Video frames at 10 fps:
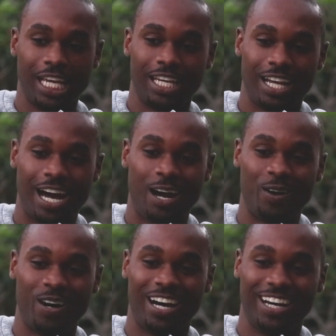and
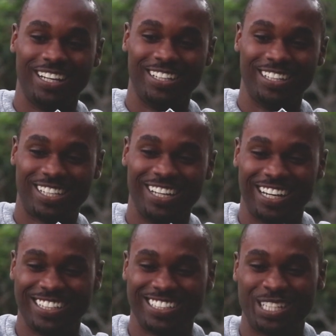how I
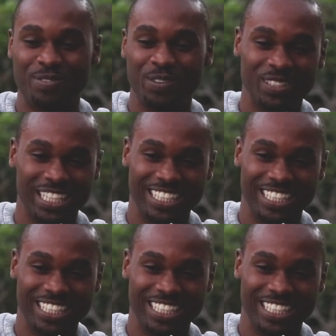kind of stumbled